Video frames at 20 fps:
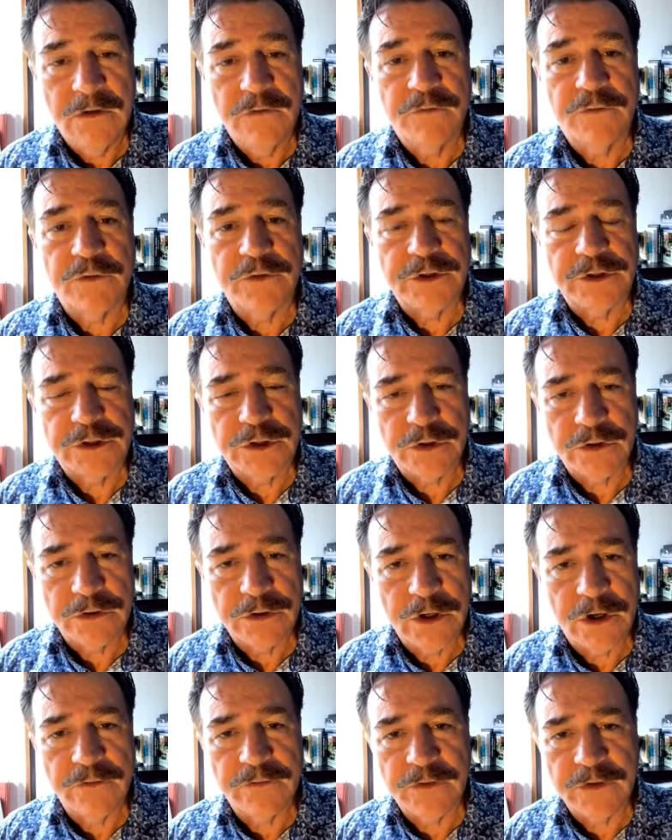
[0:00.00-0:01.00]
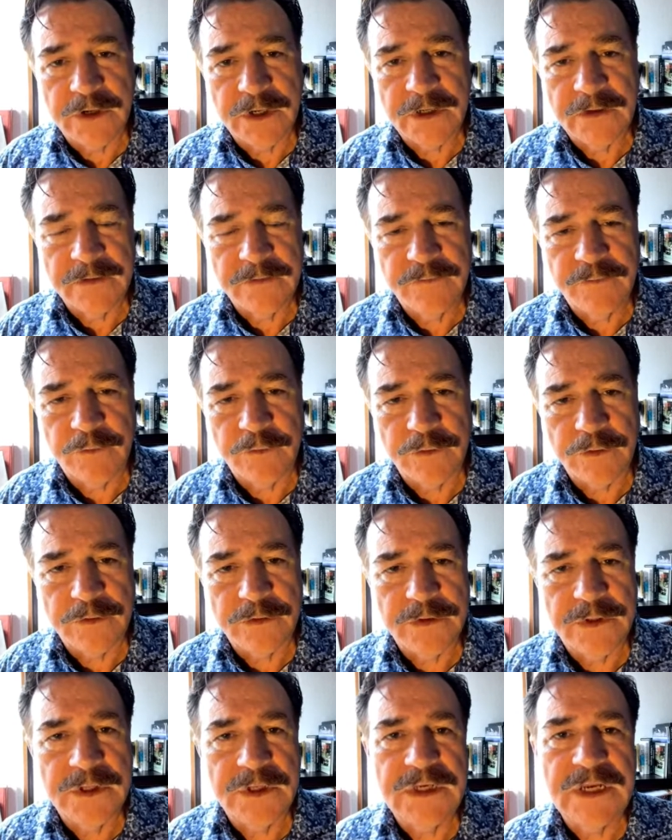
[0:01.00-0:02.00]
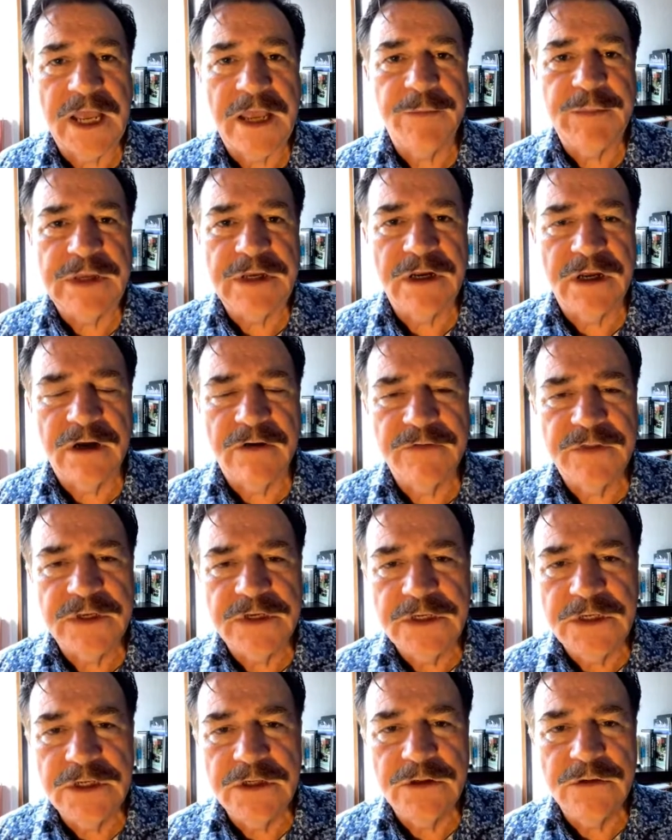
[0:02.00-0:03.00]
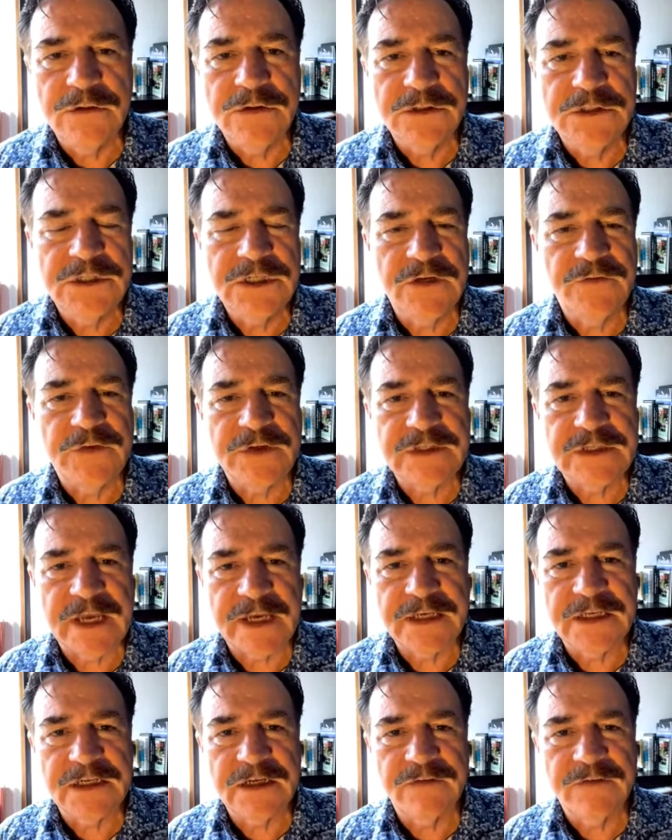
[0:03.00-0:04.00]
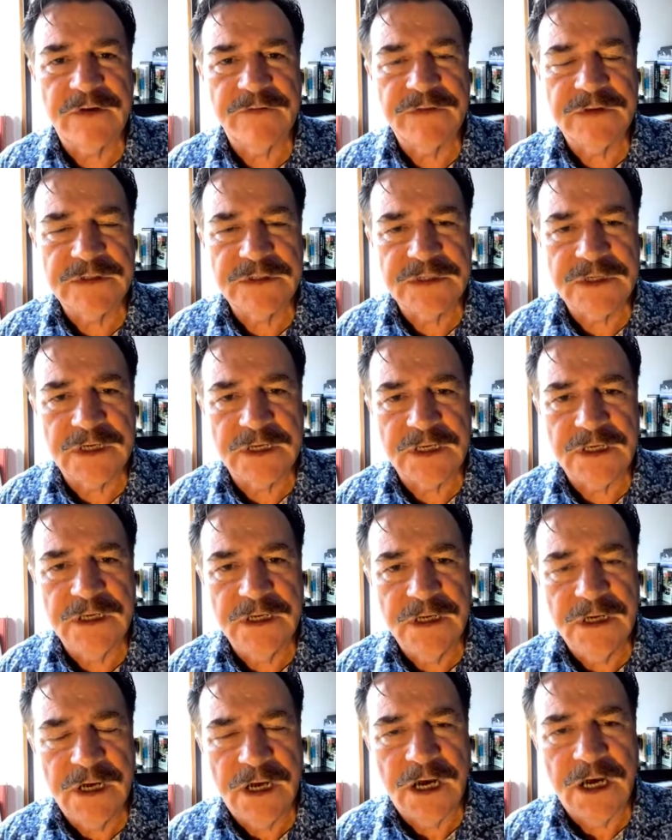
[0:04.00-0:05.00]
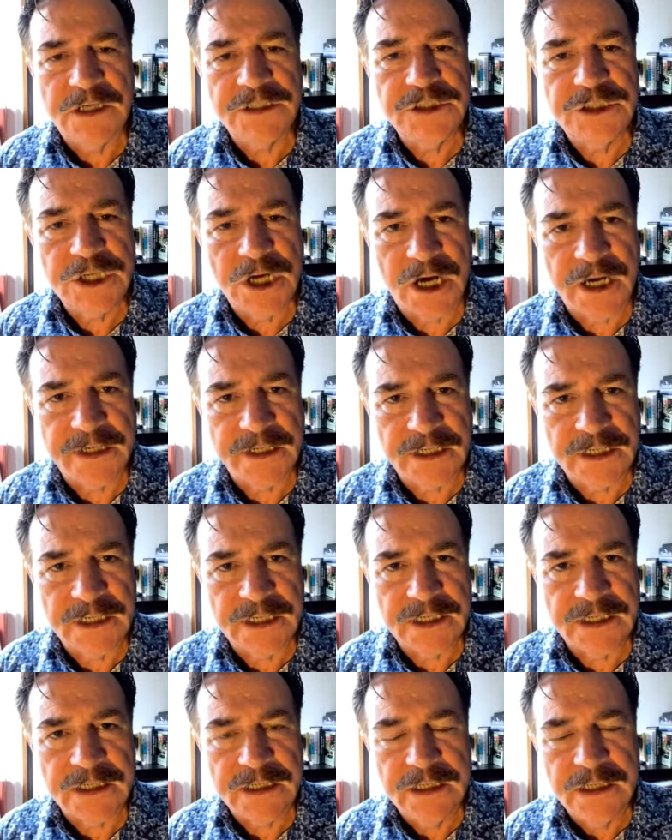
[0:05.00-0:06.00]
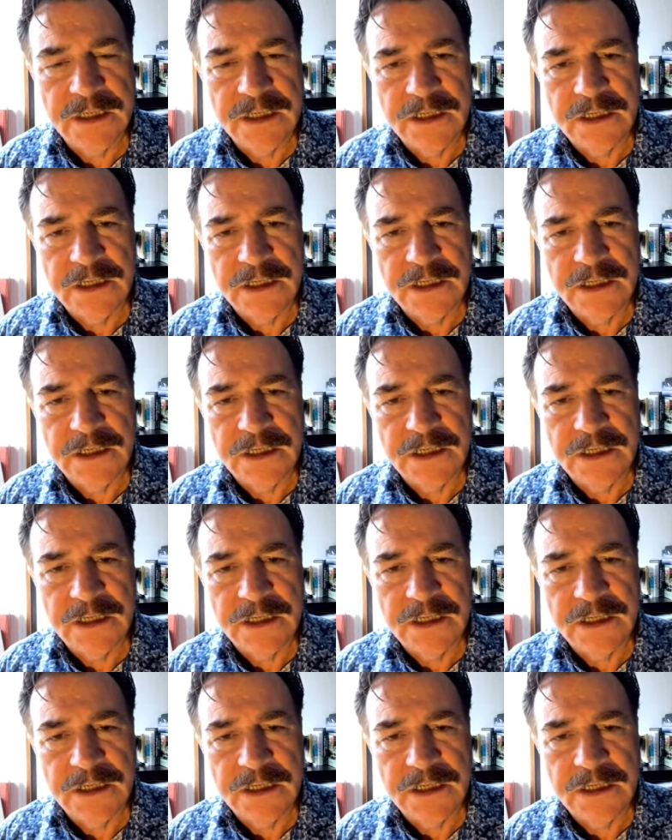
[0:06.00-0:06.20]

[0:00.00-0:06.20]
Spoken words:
for the turnover and for the naming of the new chief executive of the city, John Lee.